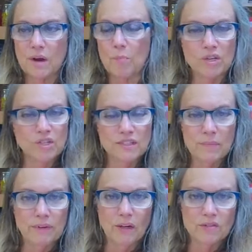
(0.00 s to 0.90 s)
watching
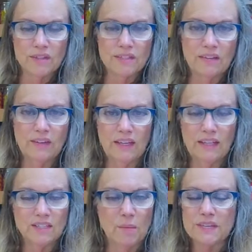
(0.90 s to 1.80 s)
something else on TV.
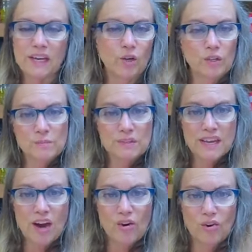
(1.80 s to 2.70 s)
Stop singing Christmas
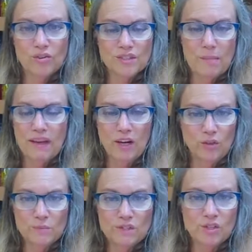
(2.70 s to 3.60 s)
carols. Stop making
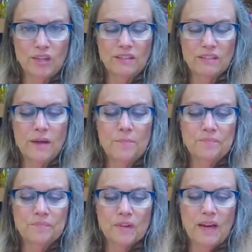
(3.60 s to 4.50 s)
Christmas cookies.
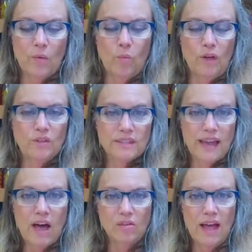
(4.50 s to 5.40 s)
And I want you to say
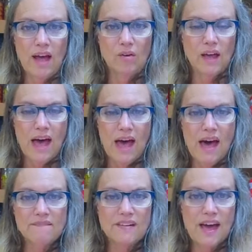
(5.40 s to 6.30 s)
out loud,
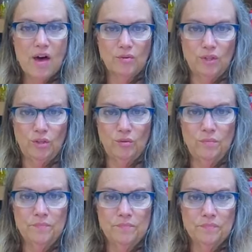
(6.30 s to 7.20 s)
I
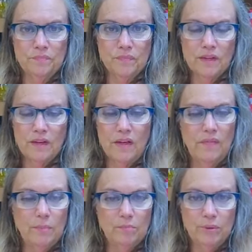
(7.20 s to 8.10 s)
value, and
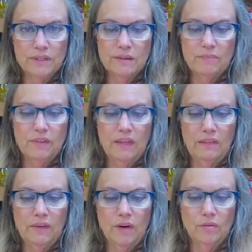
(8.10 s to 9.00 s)
then put something
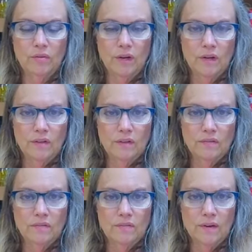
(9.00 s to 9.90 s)
in there.
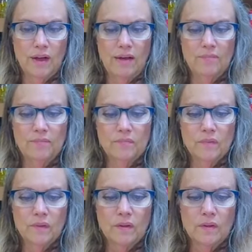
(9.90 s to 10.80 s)
Okay?
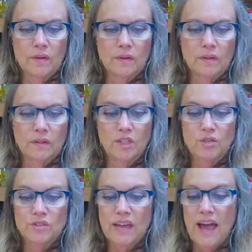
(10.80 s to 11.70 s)
Did
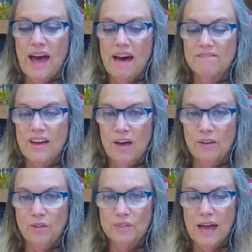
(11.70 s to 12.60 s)
you say, I
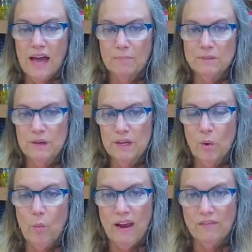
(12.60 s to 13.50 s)
value time spent
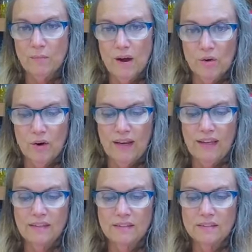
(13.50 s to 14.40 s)
away from my
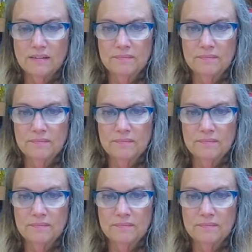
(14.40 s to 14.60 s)
grandkids?